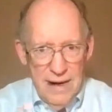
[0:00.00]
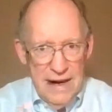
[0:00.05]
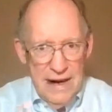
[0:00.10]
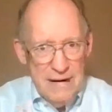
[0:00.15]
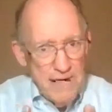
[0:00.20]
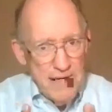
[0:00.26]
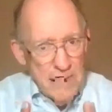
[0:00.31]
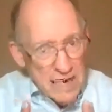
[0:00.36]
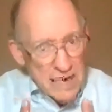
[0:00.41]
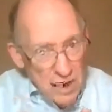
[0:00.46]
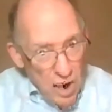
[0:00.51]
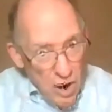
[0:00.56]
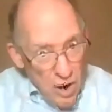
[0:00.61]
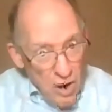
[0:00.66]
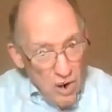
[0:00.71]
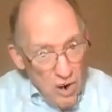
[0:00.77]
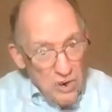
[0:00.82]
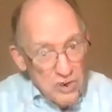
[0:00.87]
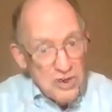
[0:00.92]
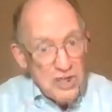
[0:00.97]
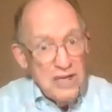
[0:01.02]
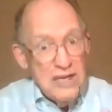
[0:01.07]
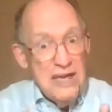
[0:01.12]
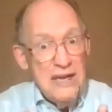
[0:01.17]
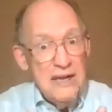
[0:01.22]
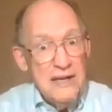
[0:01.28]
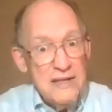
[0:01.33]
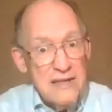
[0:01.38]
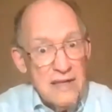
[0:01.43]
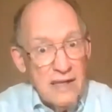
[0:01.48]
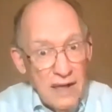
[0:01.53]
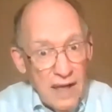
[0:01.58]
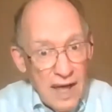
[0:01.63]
And because he is